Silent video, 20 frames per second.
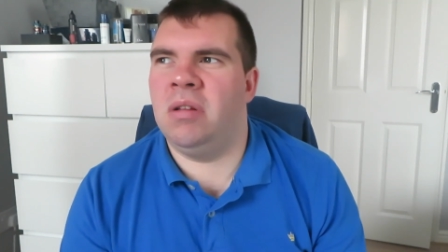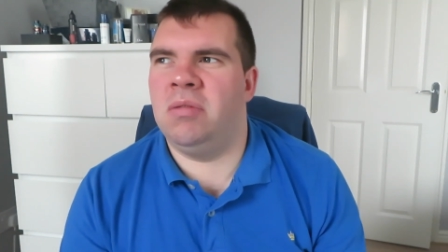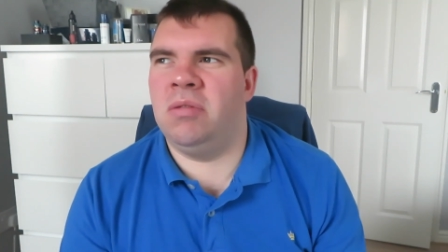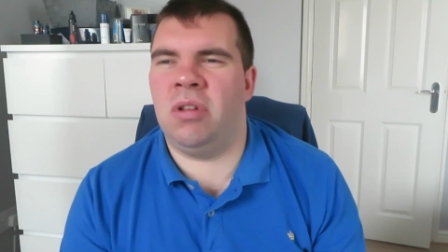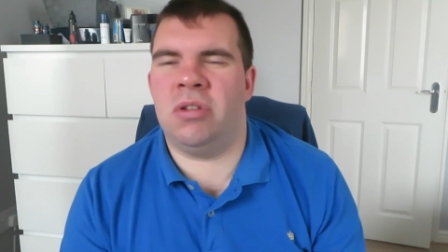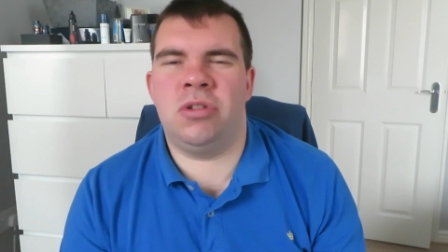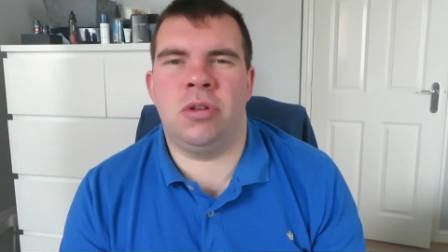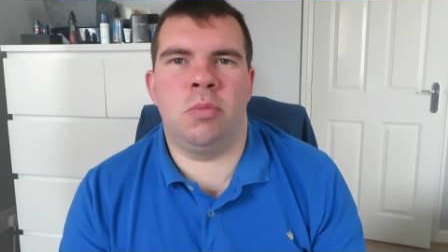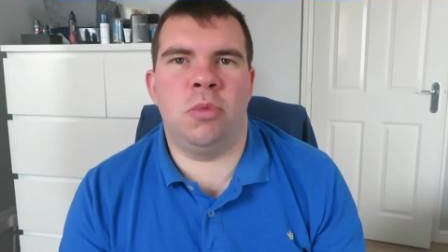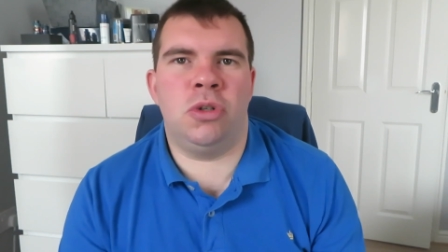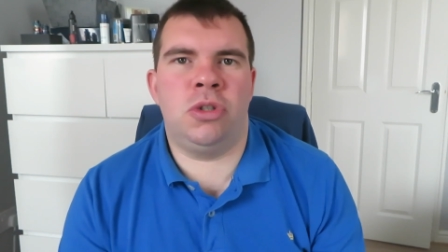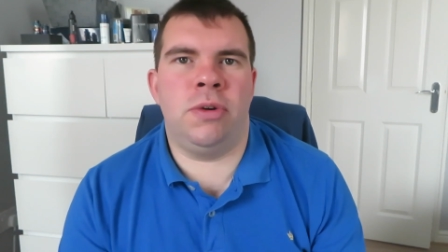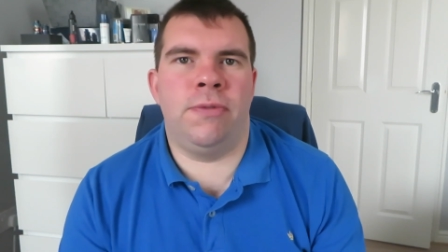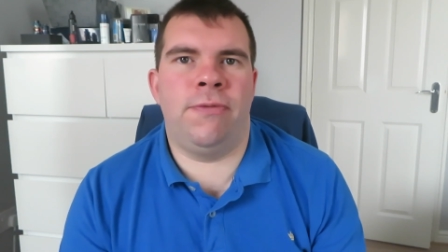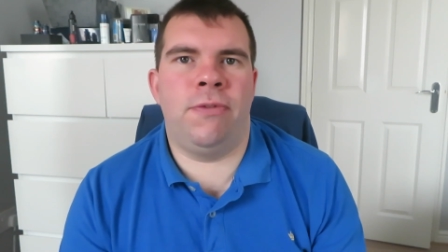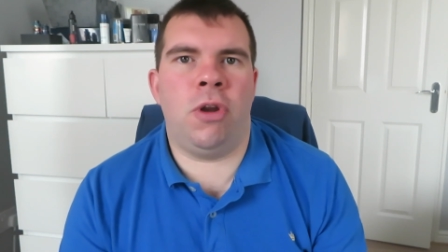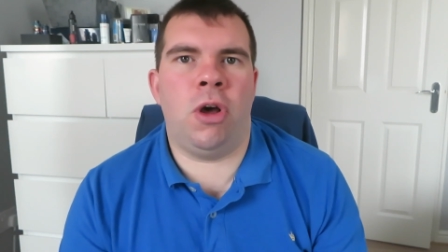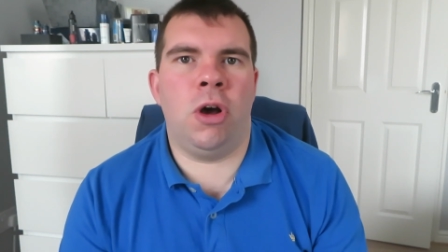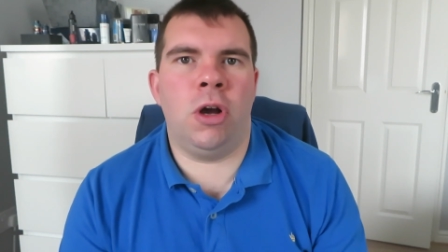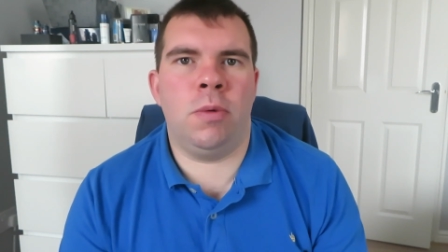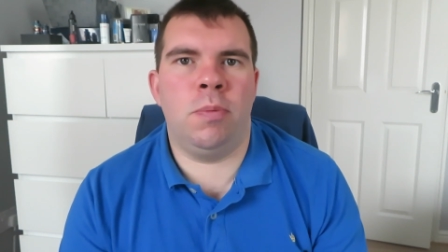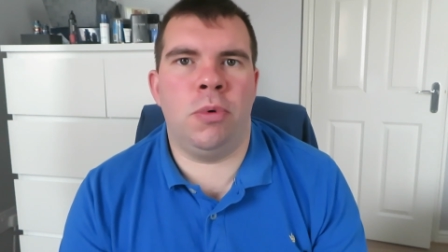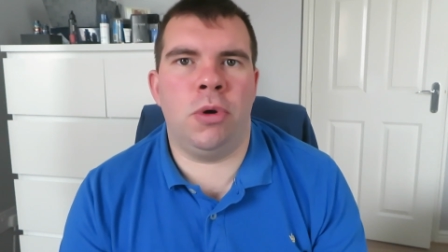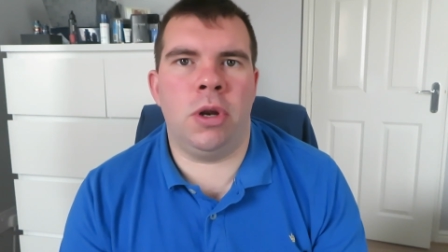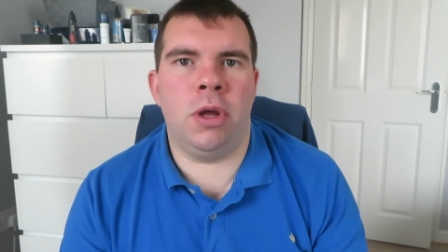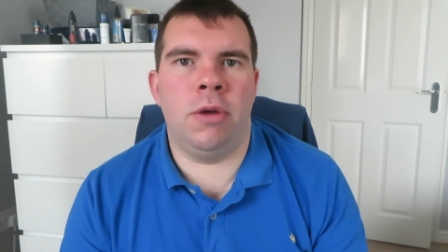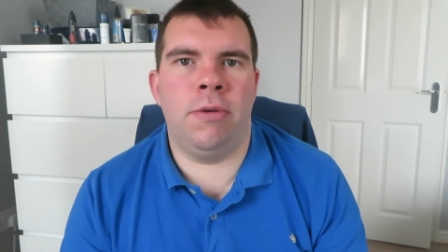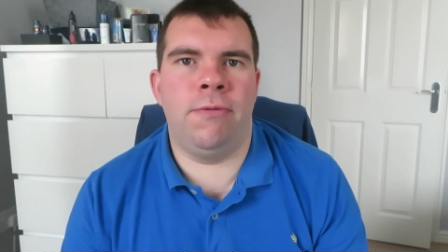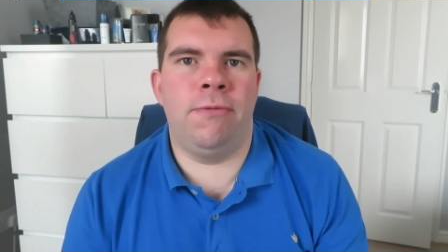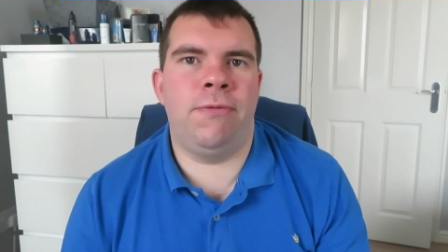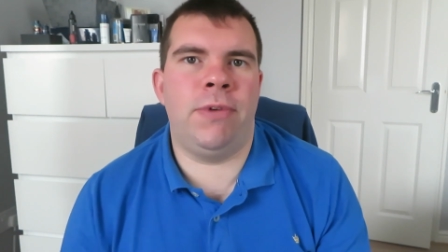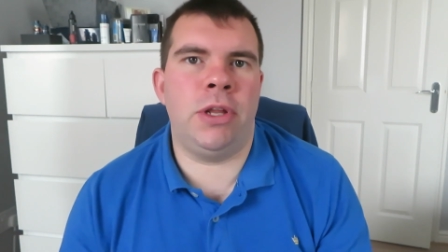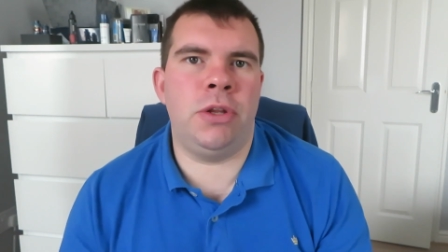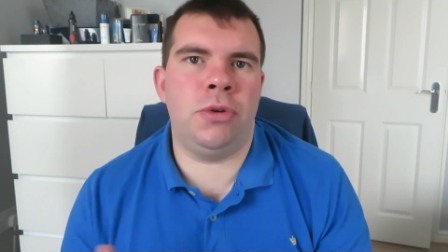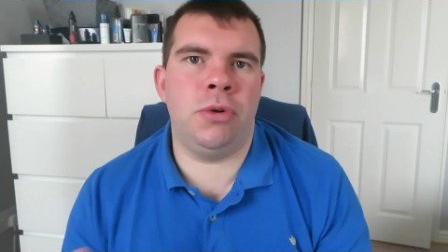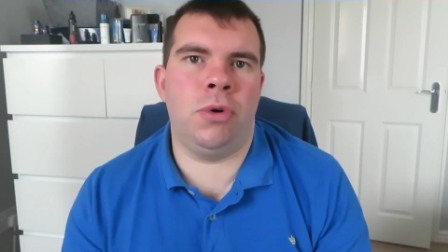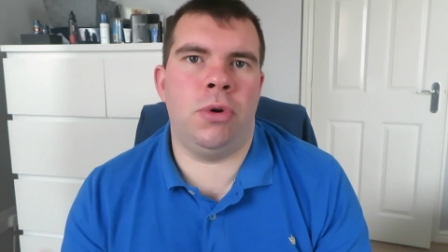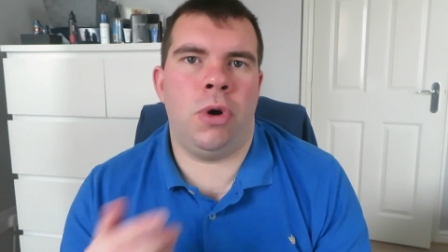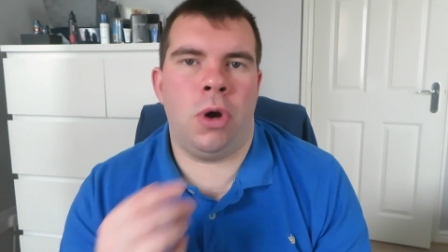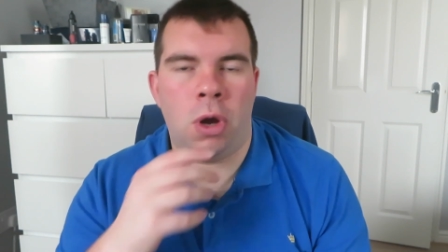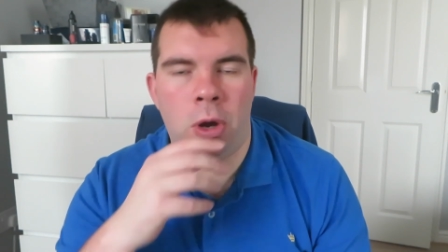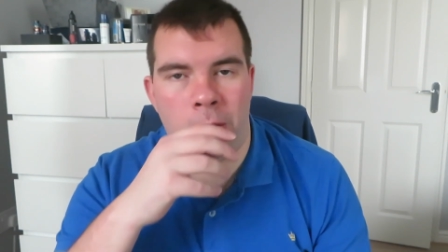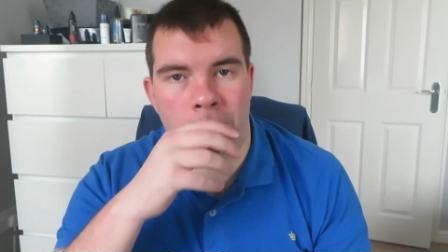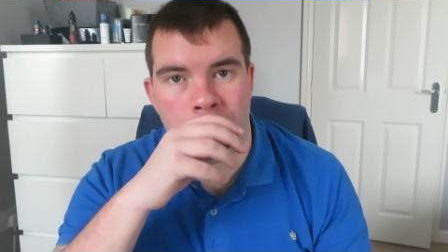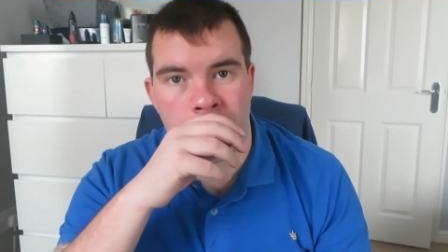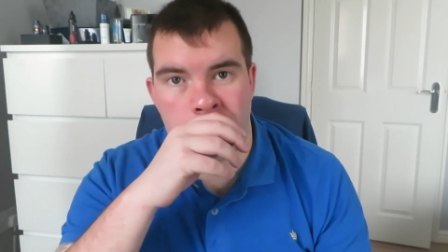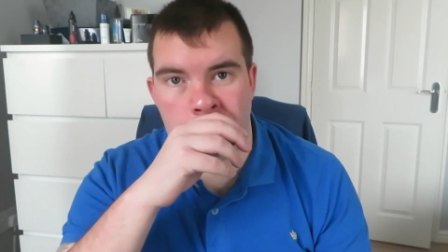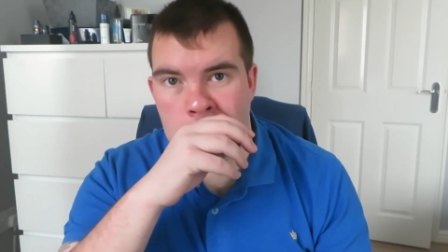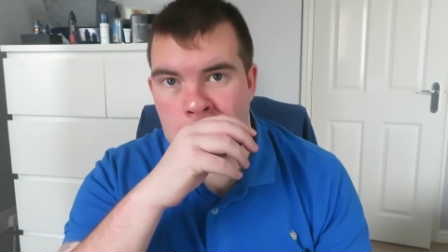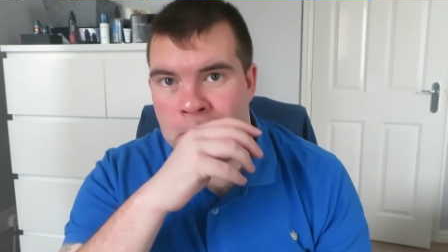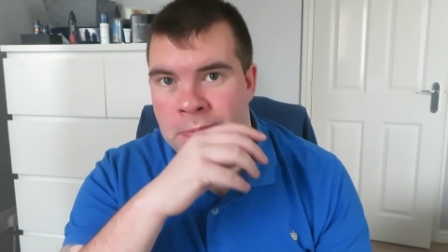not so much a vlog, but a video on